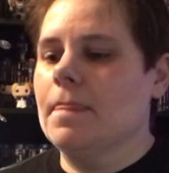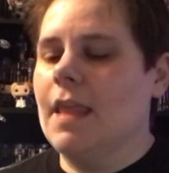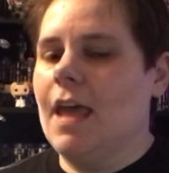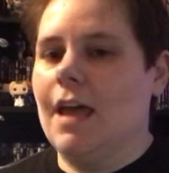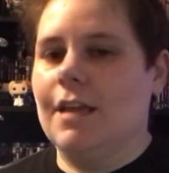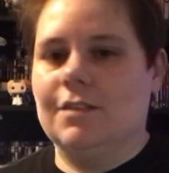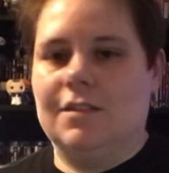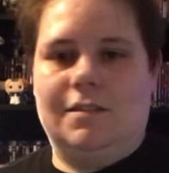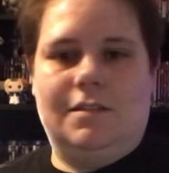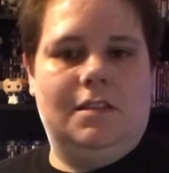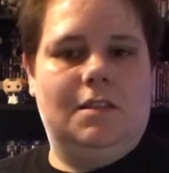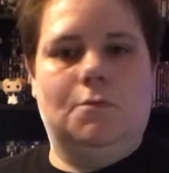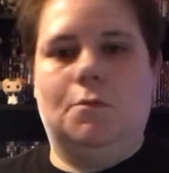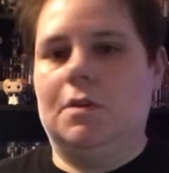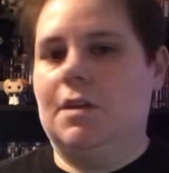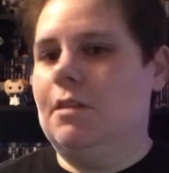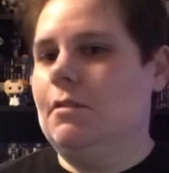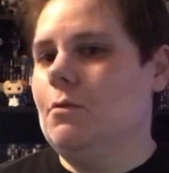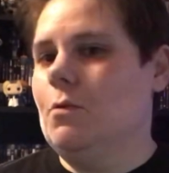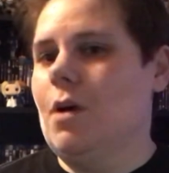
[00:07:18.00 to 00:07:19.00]
has
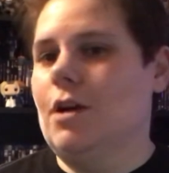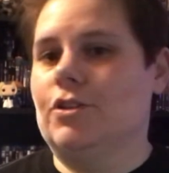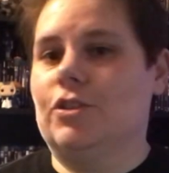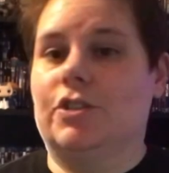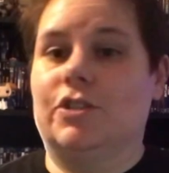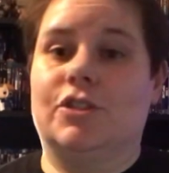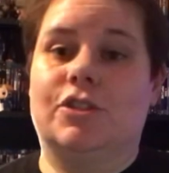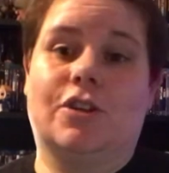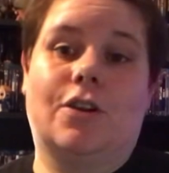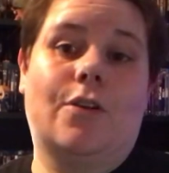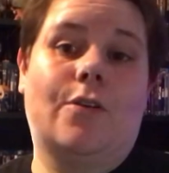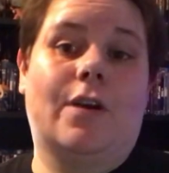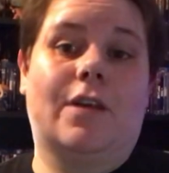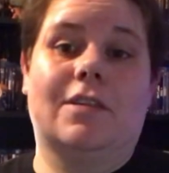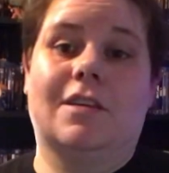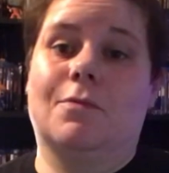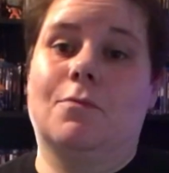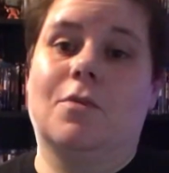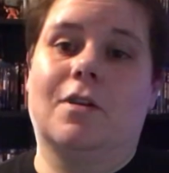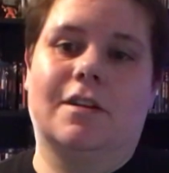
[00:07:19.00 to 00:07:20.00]
either watched the show and
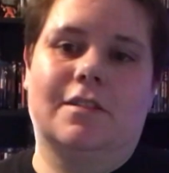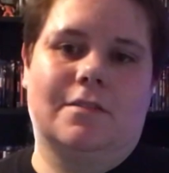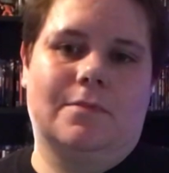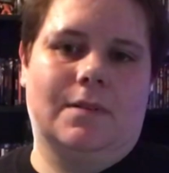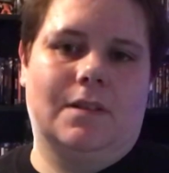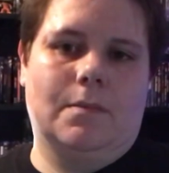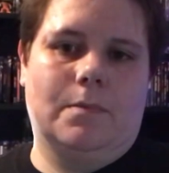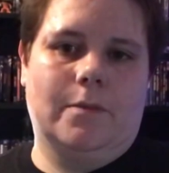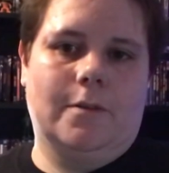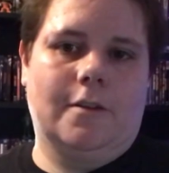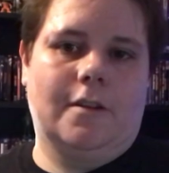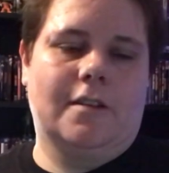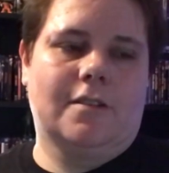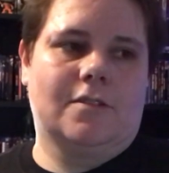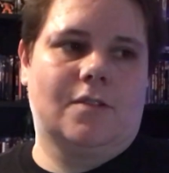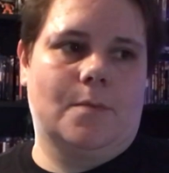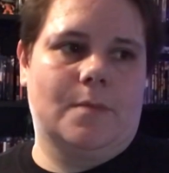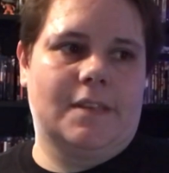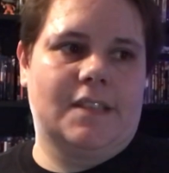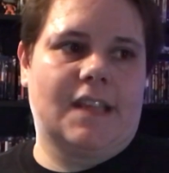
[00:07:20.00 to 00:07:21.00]
then wanted to read the book,
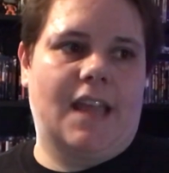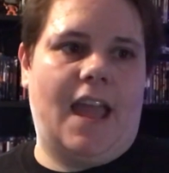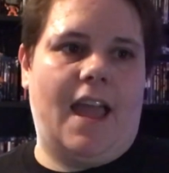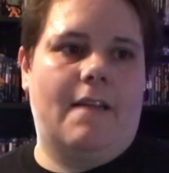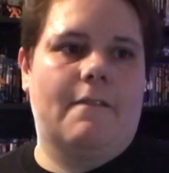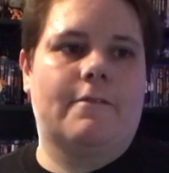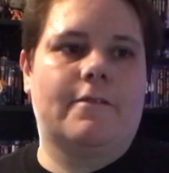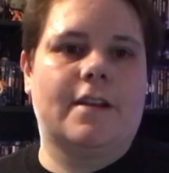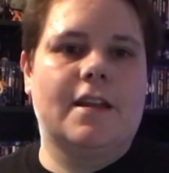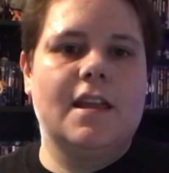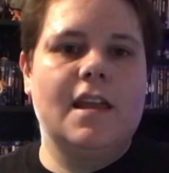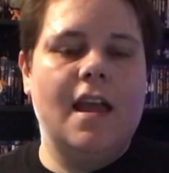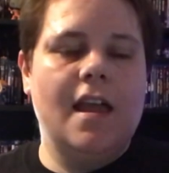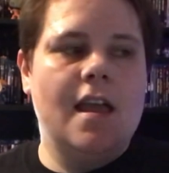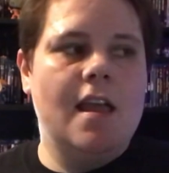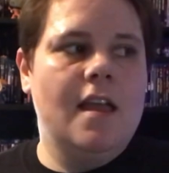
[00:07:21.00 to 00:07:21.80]
because almost every